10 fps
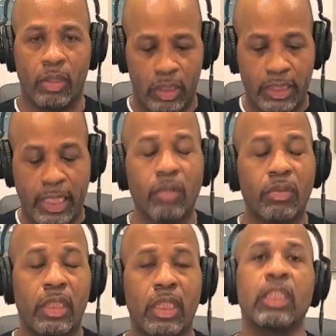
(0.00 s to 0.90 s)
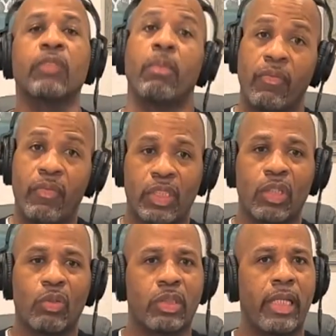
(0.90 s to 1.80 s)
or this healthiness from a
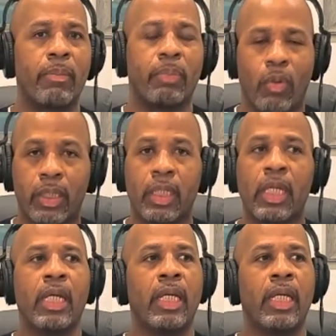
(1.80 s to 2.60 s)
physical standpoint